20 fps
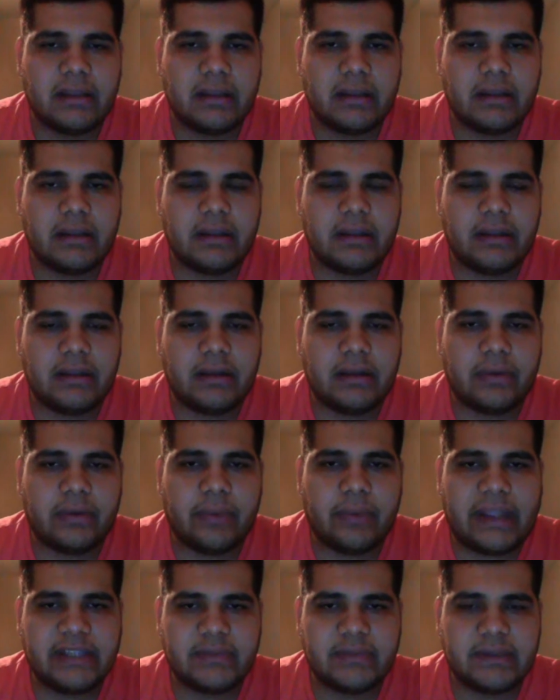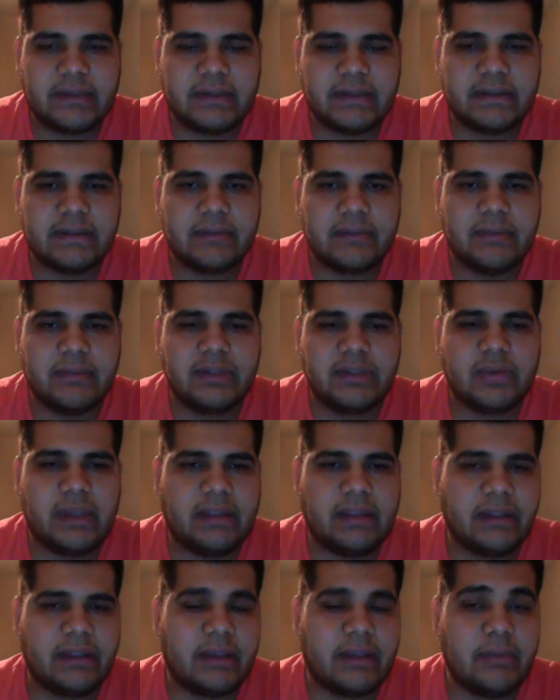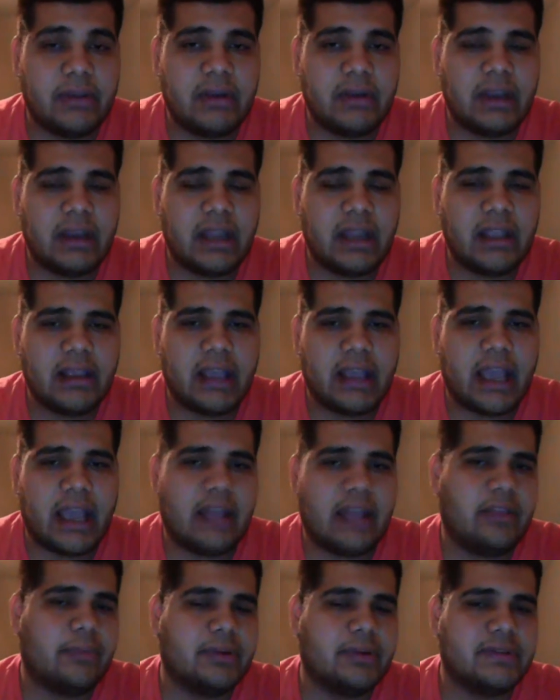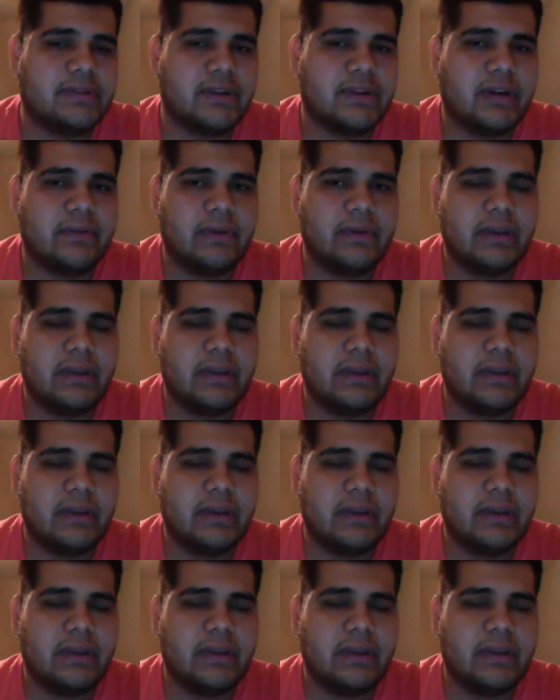arrangements between the community and the preserve